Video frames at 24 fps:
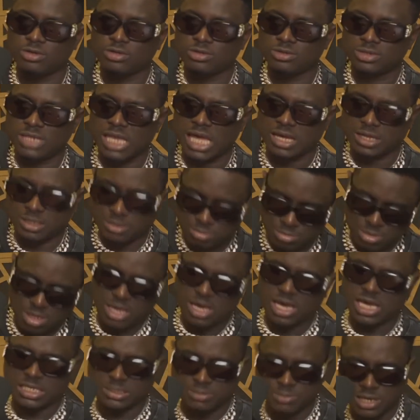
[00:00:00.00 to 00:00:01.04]
Like
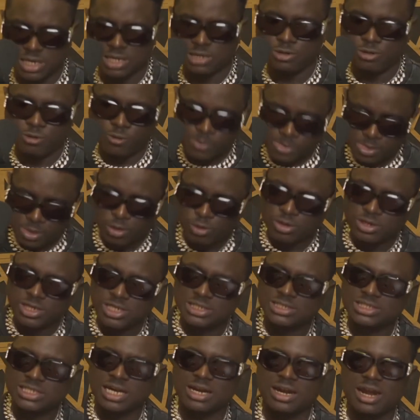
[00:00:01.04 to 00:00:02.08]
yes, man, on
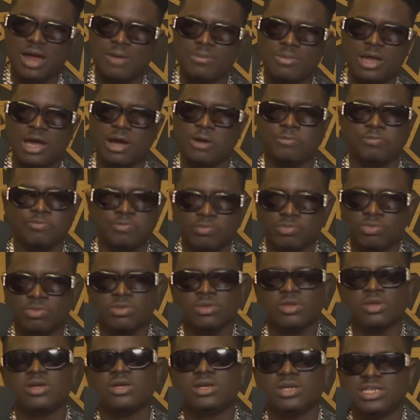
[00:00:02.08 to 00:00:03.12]
Instagram now,
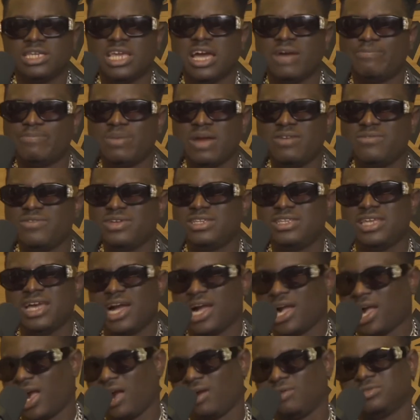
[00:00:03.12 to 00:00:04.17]
they are private their
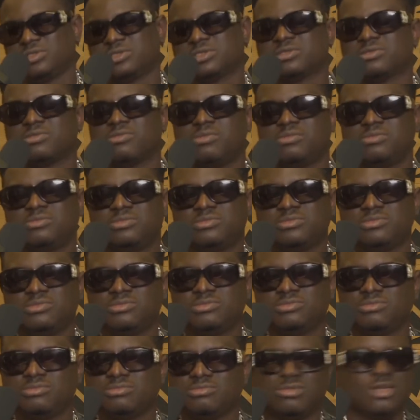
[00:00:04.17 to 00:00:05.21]
account
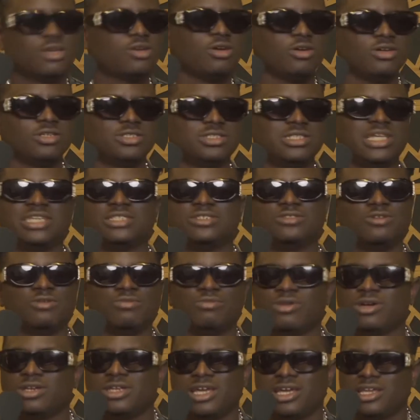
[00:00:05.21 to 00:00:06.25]
because there's no
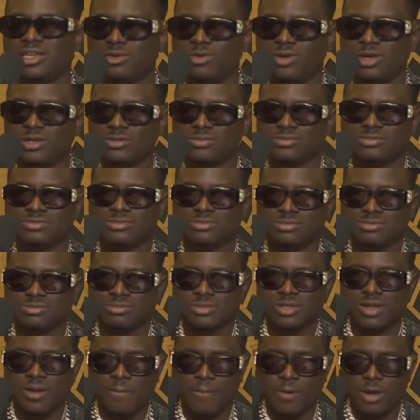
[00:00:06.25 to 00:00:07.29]
money anywhere.
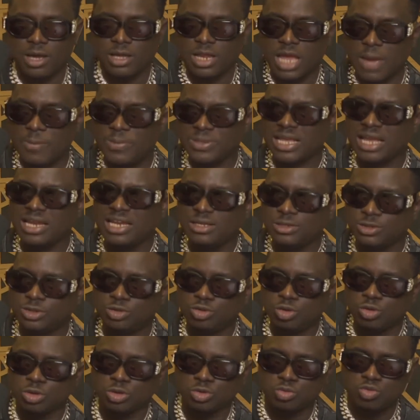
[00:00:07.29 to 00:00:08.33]
especially to
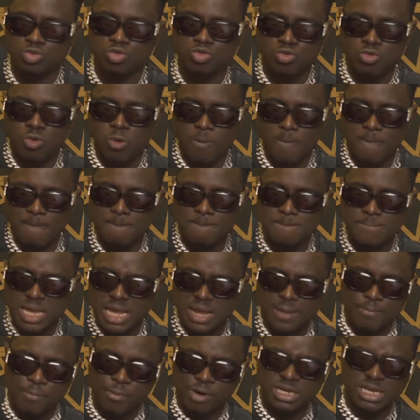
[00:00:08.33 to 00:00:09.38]
those who make
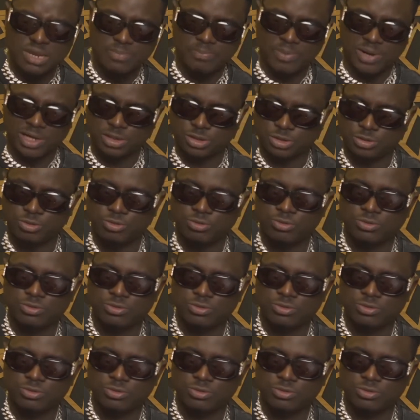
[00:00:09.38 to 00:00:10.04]
money per show.